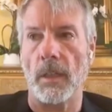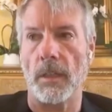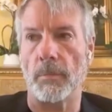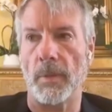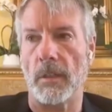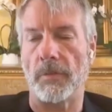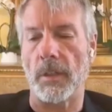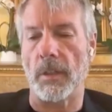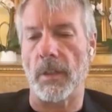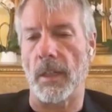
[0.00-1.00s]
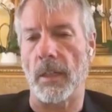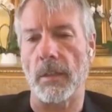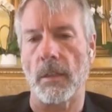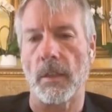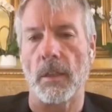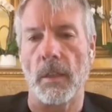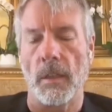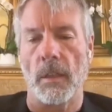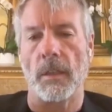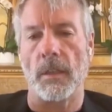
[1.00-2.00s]
And the benefit of that
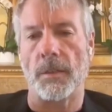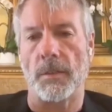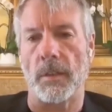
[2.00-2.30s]
is